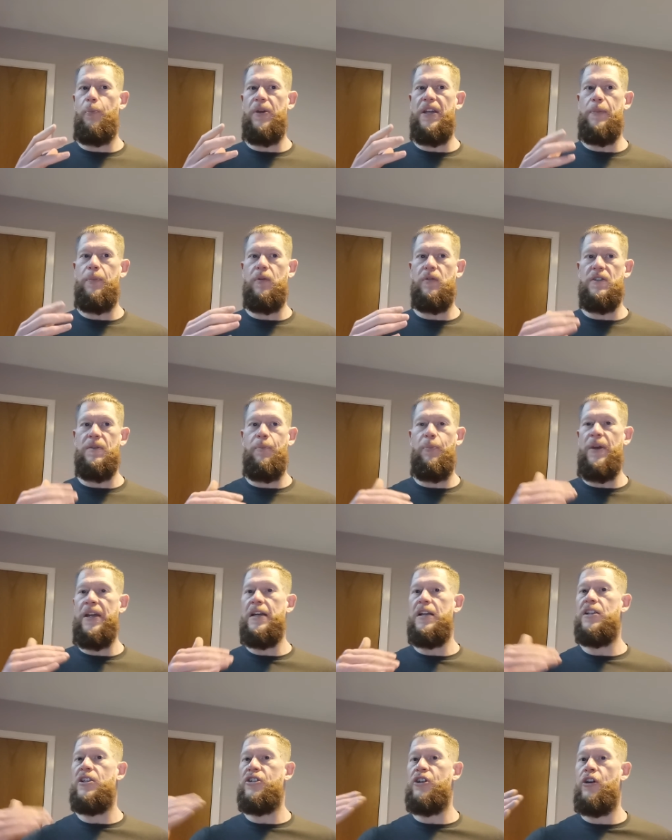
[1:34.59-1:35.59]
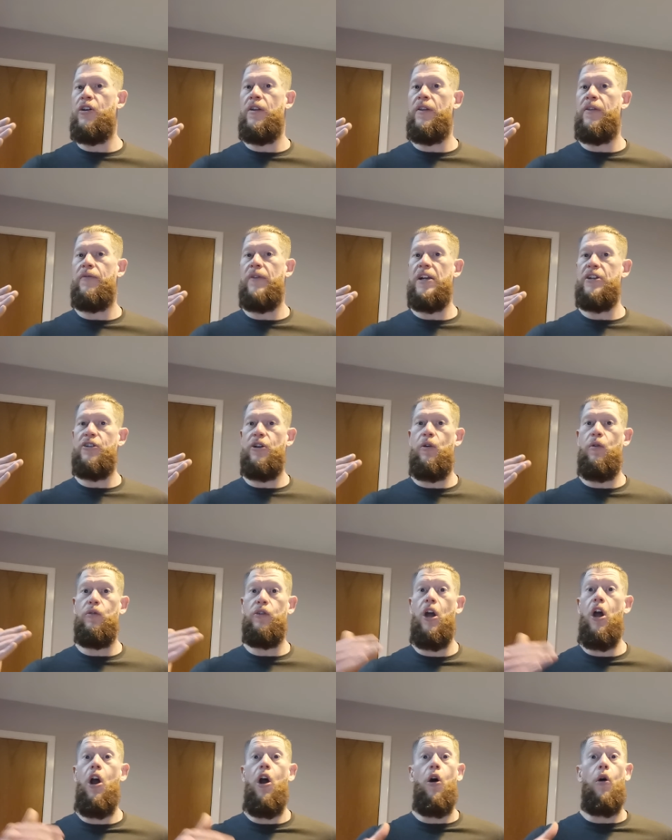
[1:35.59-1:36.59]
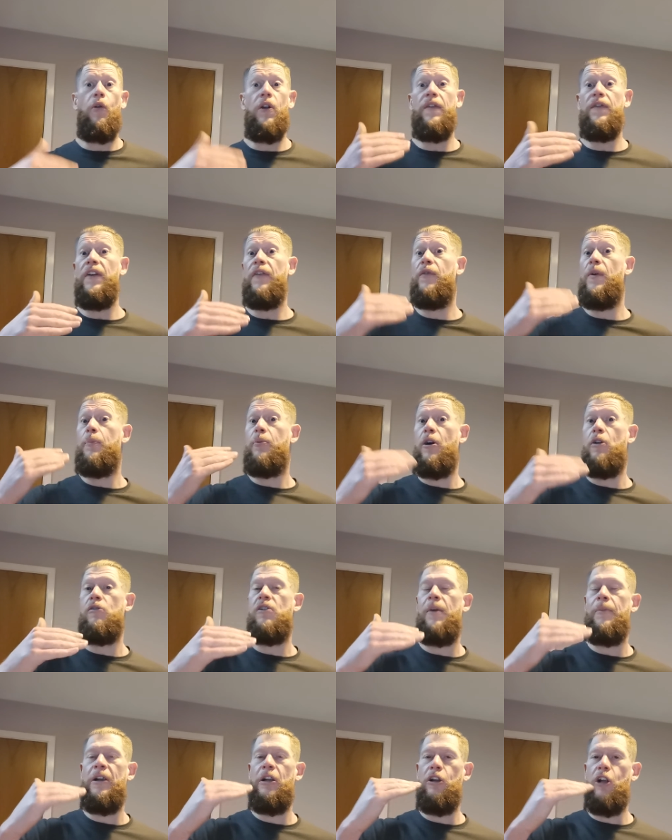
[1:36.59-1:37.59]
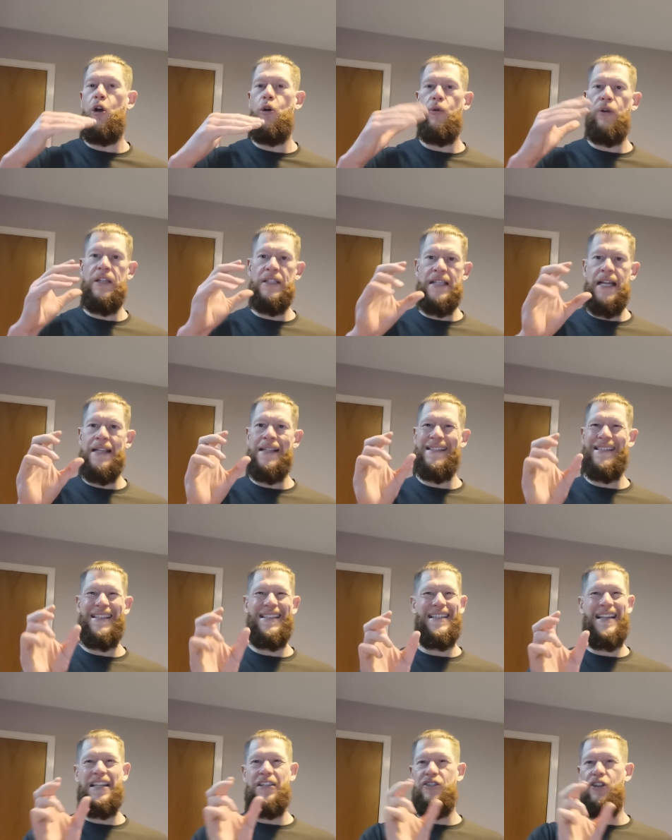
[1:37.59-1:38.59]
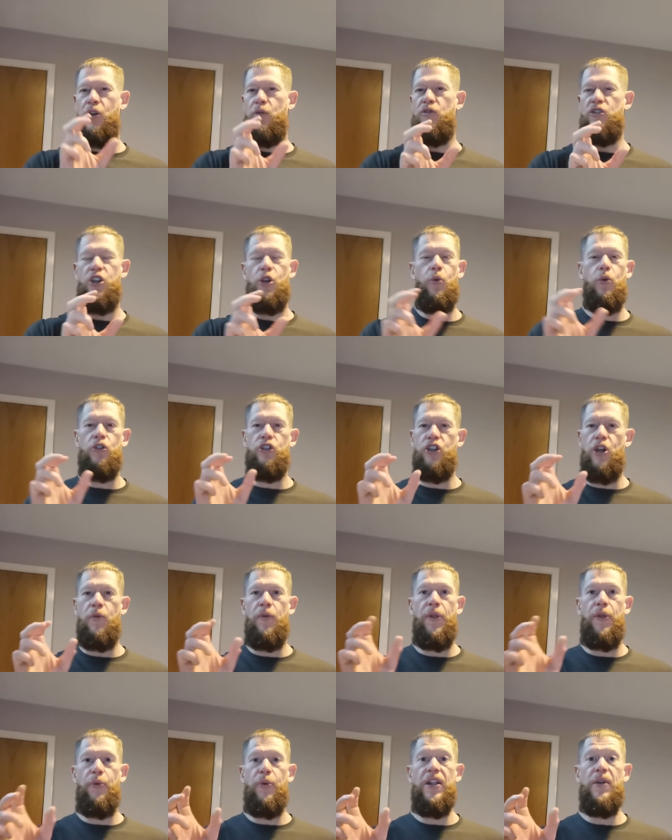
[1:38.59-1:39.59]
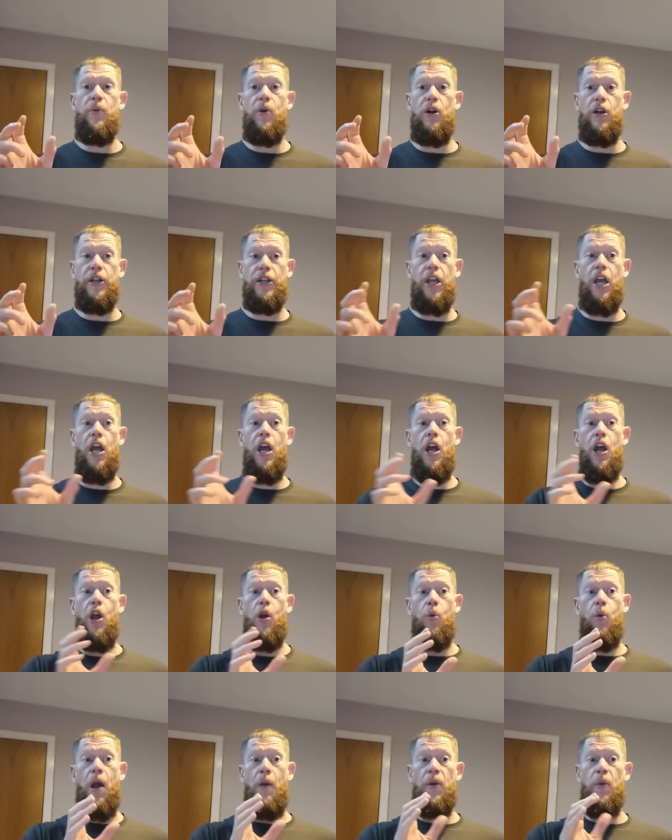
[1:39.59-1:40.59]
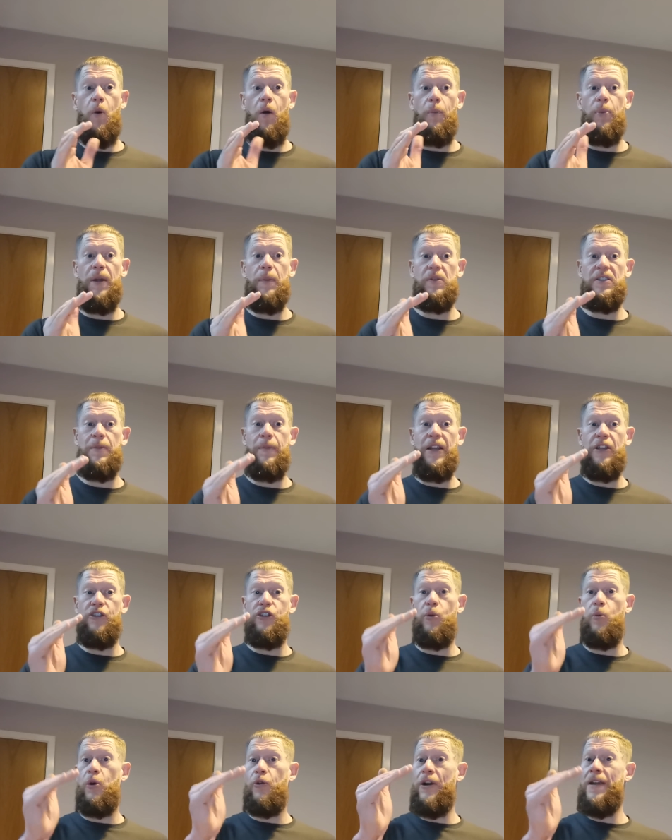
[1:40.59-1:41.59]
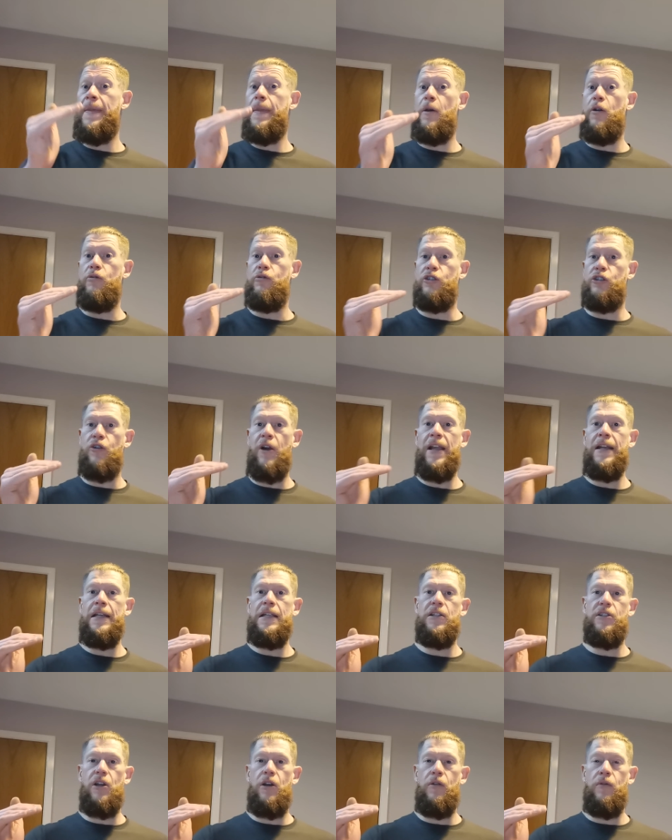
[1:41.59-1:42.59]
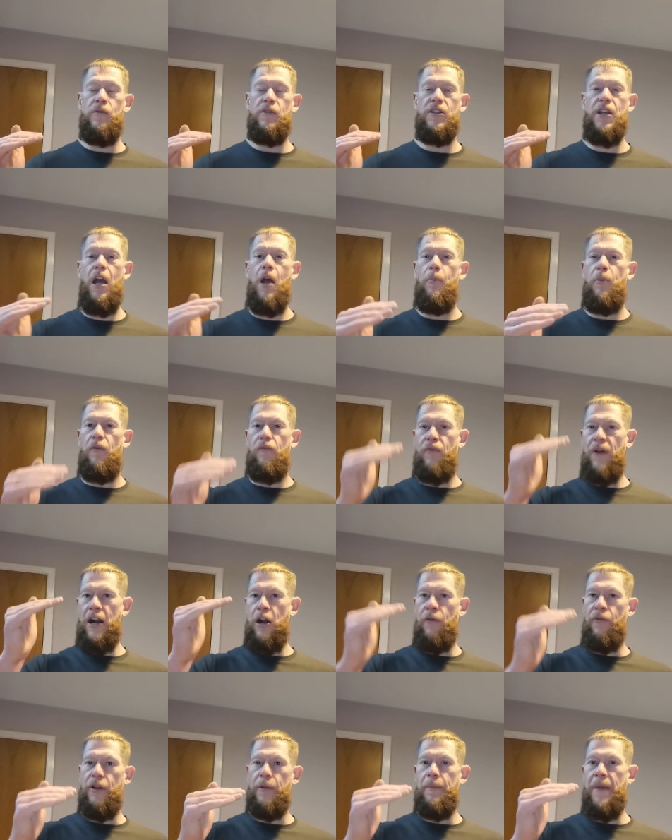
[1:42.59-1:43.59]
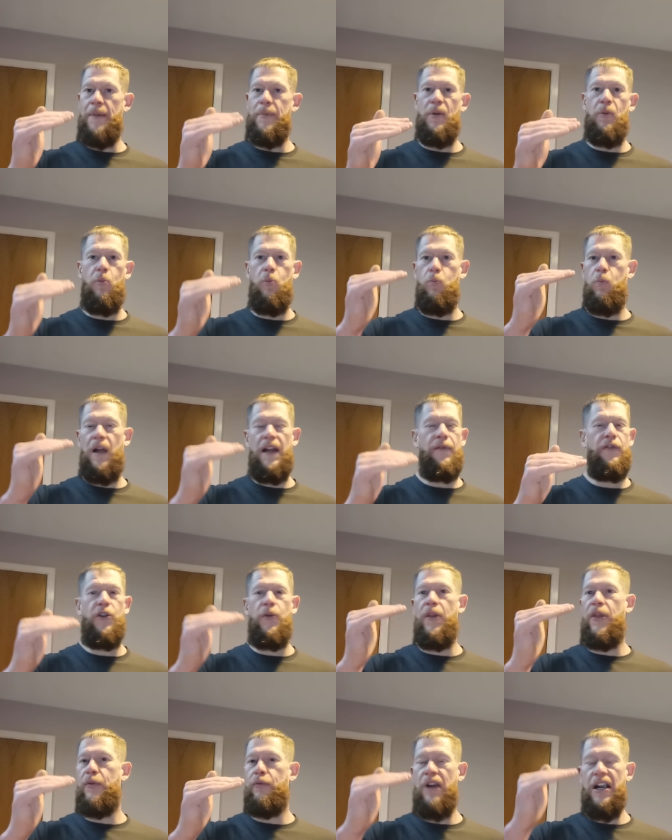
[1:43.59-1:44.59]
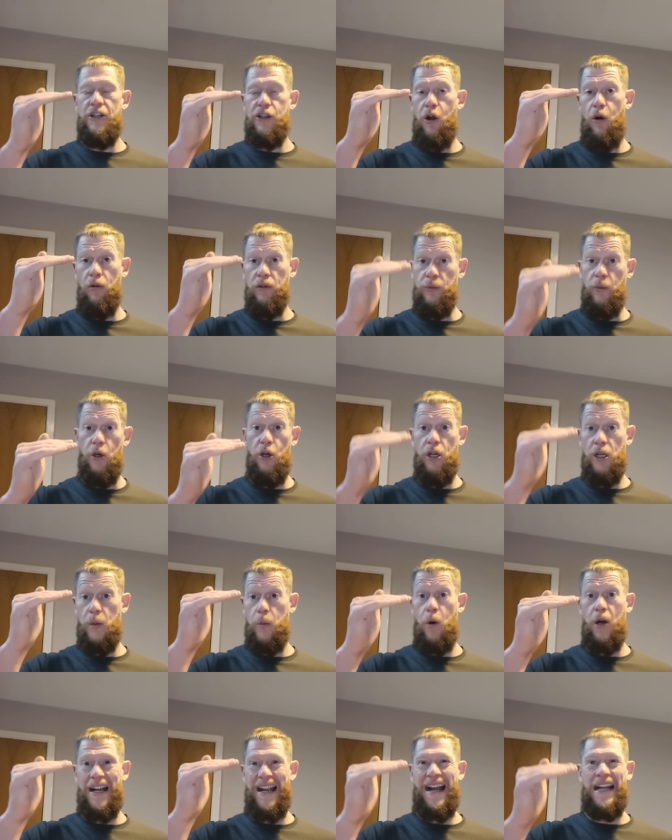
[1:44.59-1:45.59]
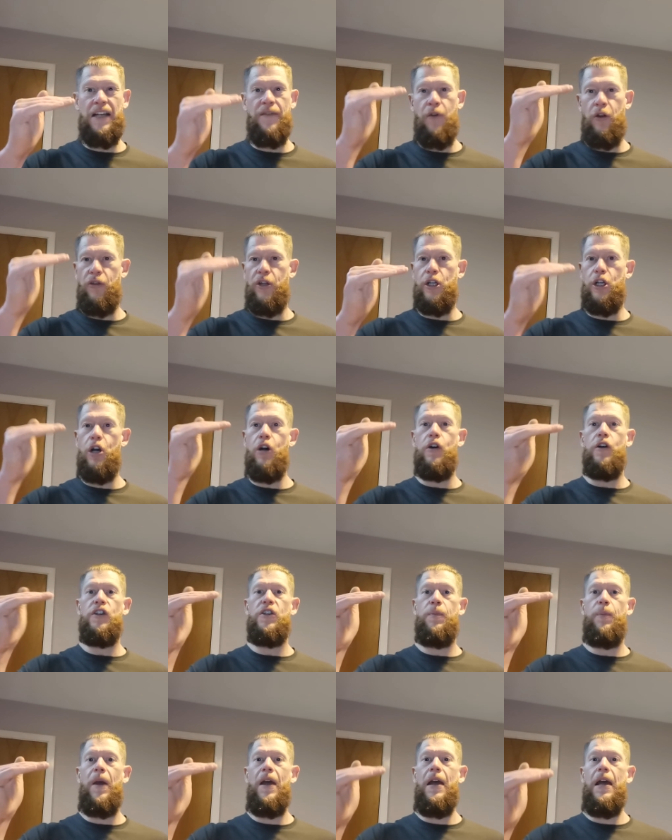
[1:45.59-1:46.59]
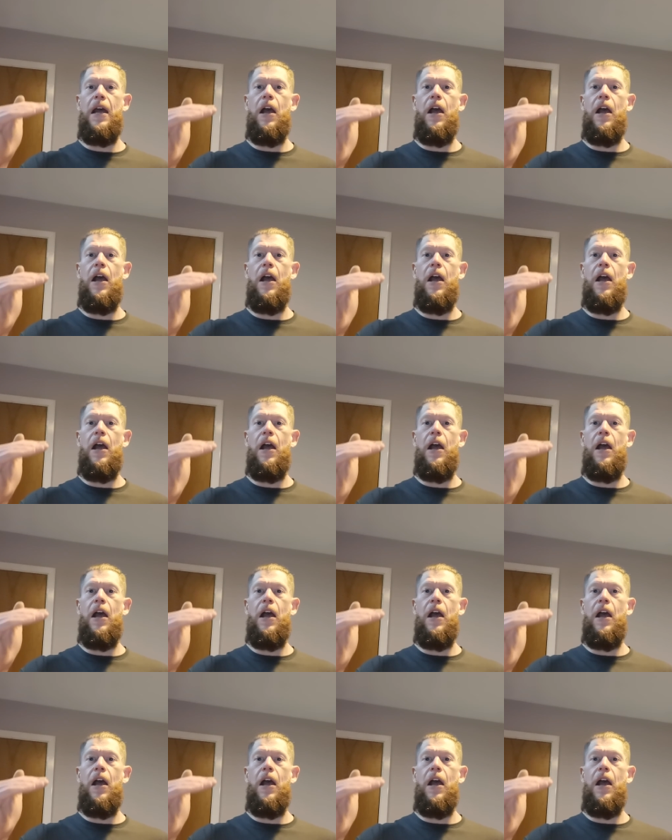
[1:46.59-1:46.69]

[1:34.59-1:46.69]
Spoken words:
people to be at a certain threshold, or even if we're programming lower intensity, say zone 2 or zone 3 work, where we want people to make sure we're in those training zones, but right on the, maybe like if we're doing threshold work, we're kind of on the cusp.